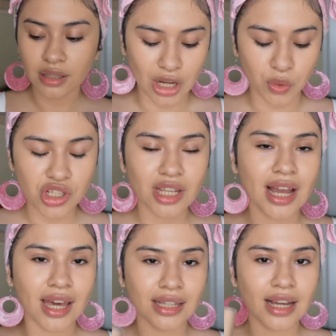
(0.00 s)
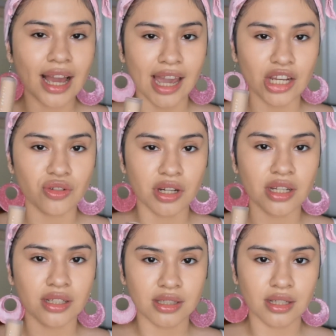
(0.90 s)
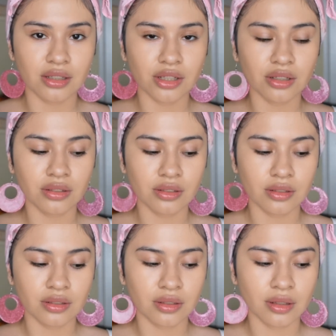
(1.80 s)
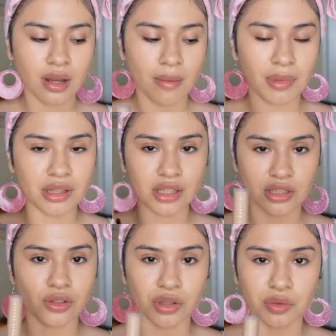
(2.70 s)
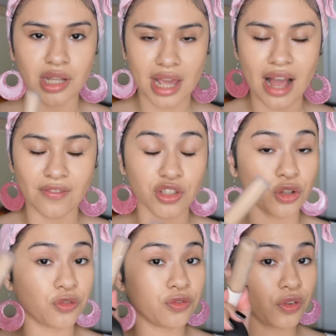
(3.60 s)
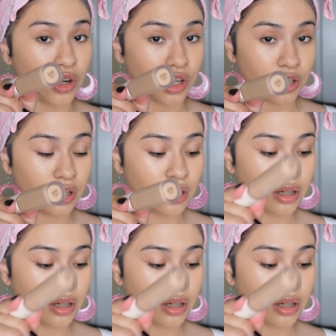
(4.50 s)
I wish they had like a hydrating concealer, but this is the only one they have so far.